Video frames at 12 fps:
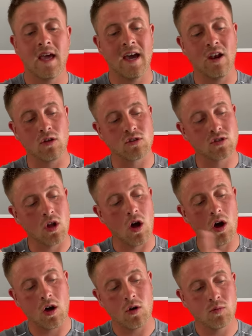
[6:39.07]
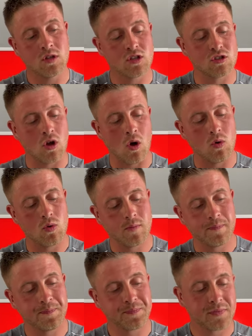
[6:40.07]
And I'll start with the sole
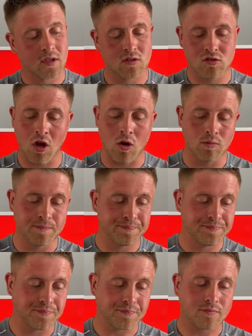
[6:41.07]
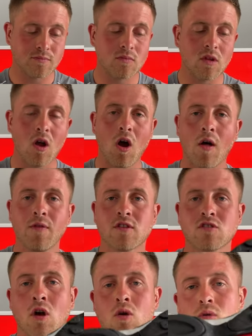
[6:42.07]
so on the
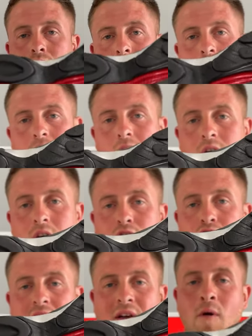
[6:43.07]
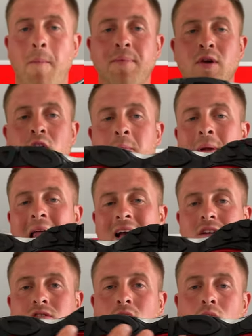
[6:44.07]
sole, just have a pure
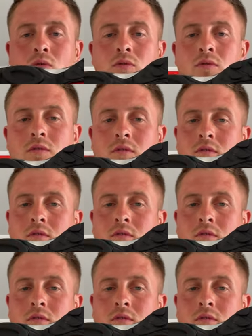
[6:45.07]
black sole